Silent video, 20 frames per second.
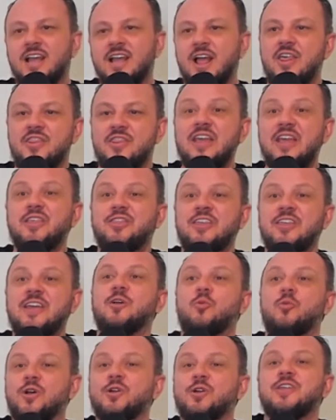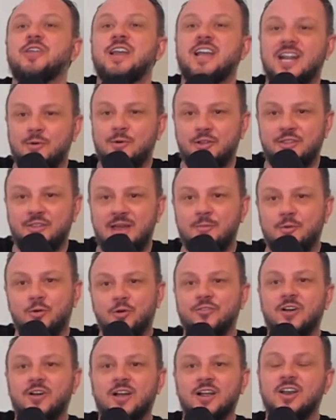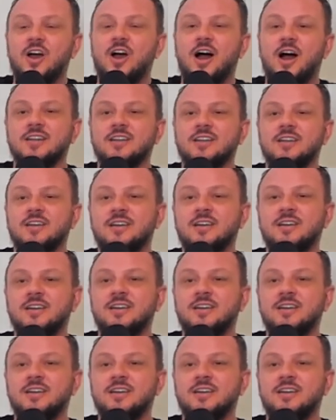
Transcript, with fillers: Yep. They think we're thinking about them and we're fucking not.